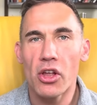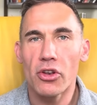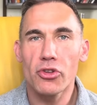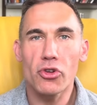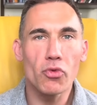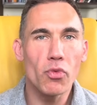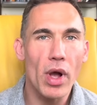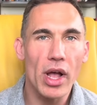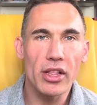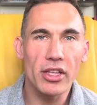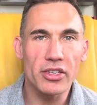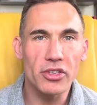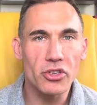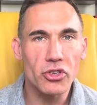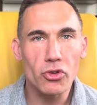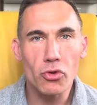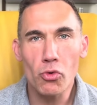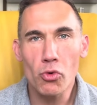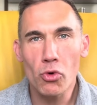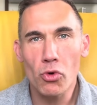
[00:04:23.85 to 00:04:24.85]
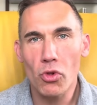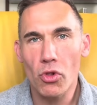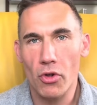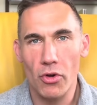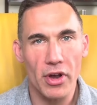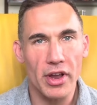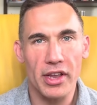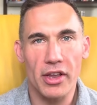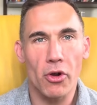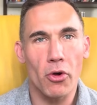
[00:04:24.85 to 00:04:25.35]
do well in school,
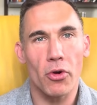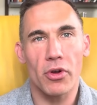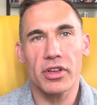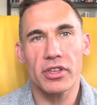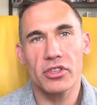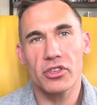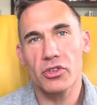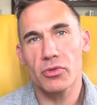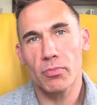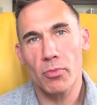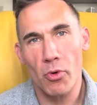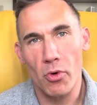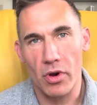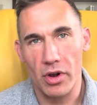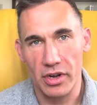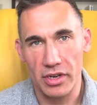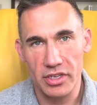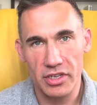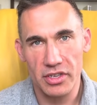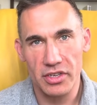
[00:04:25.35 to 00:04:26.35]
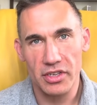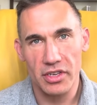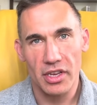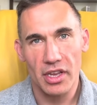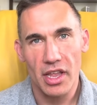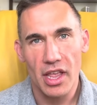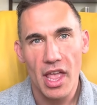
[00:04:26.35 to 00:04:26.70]
or in sports.